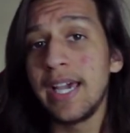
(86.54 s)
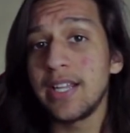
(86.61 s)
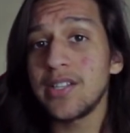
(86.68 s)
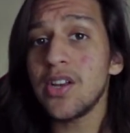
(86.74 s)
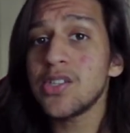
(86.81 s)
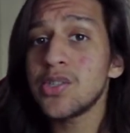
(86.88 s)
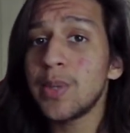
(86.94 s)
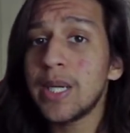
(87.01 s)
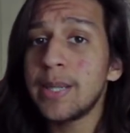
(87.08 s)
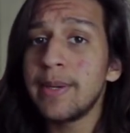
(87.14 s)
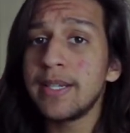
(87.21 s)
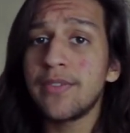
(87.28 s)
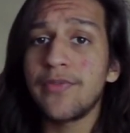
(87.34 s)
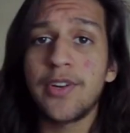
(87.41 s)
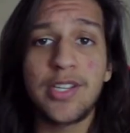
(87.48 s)
It is also
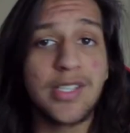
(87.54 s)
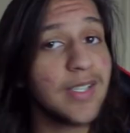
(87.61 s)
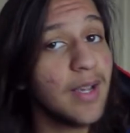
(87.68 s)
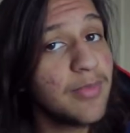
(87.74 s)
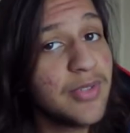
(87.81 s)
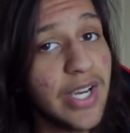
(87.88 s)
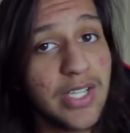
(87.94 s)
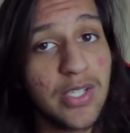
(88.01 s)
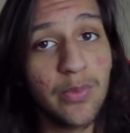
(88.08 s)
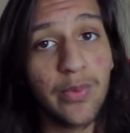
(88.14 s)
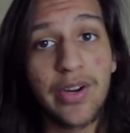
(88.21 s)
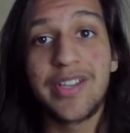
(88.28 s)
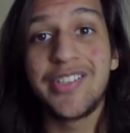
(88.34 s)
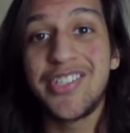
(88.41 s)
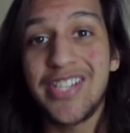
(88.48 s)
recommended for your subject to
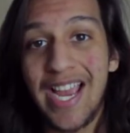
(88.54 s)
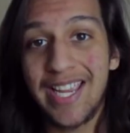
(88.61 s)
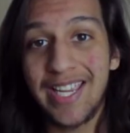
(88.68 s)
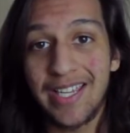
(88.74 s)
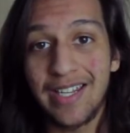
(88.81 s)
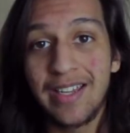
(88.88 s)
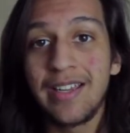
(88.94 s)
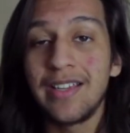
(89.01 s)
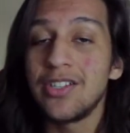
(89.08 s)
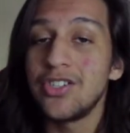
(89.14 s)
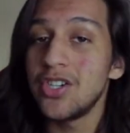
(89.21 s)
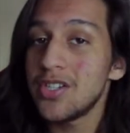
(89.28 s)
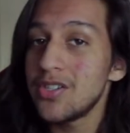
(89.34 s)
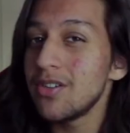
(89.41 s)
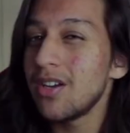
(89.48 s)
wear a jacket.
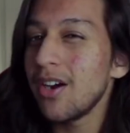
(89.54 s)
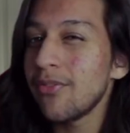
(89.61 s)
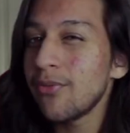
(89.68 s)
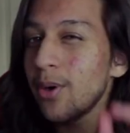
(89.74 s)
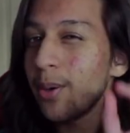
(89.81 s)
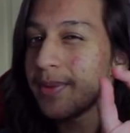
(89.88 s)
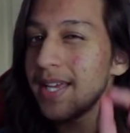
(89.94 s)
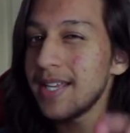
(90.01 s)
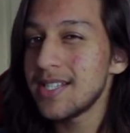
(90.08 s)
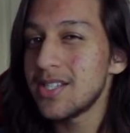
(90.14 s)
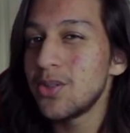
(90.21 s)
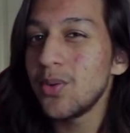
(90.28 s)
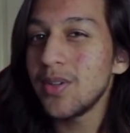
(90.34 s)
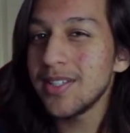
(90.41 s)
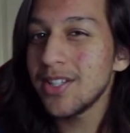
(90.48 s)
Just to cover up that
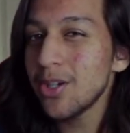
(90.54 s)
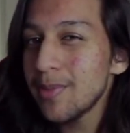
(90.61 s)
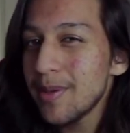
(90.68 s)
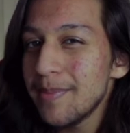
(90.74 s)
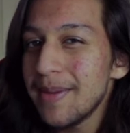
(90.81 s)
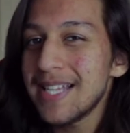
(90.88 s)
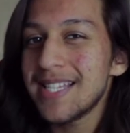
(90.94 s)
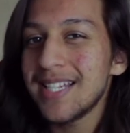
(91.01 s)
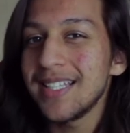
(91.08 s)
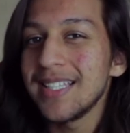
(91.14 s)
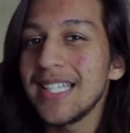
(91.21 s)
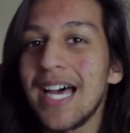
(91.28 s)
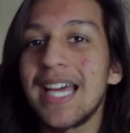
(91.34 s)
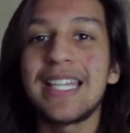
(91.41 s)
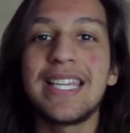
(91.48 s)
stool a little bit makes it a
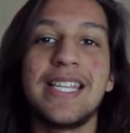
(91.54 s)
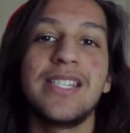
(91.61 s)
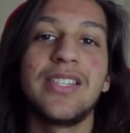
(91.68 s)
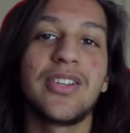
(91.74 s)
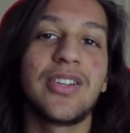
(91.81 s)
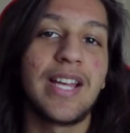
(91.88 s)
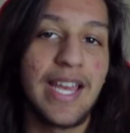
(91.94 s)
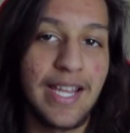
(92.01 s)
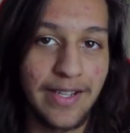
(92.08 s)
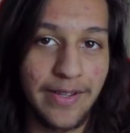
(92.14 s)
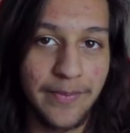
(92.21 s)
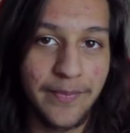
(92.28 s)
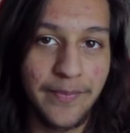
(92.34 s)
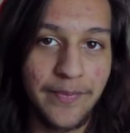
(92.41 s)
lot easier to edit.